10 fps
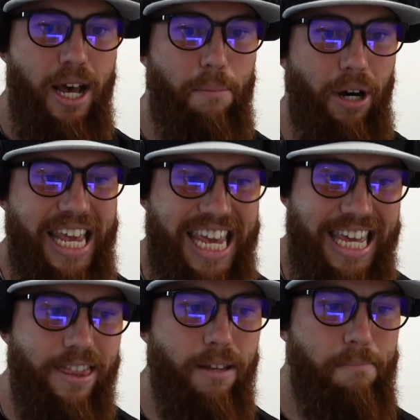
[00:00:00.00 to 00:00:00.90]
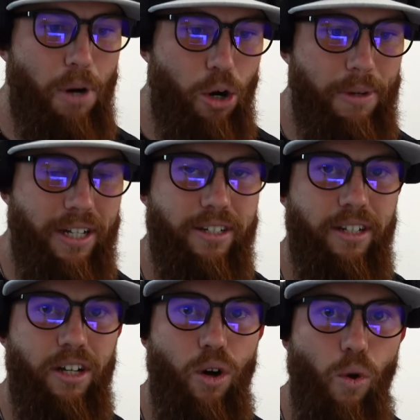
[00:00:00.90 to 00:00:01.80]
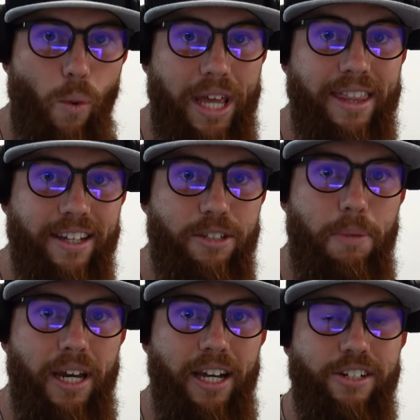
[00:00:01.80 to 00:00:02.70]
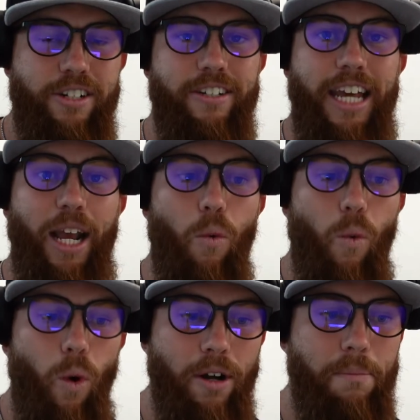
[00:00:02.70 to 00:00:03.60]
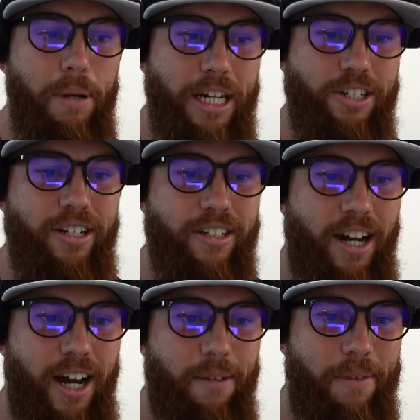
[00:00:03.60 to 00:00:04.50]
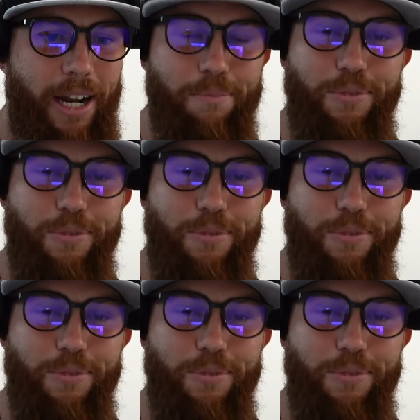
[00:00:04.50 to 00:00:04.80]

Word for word: But in the moment, win this pitch, take one pitch at a time. And I'm,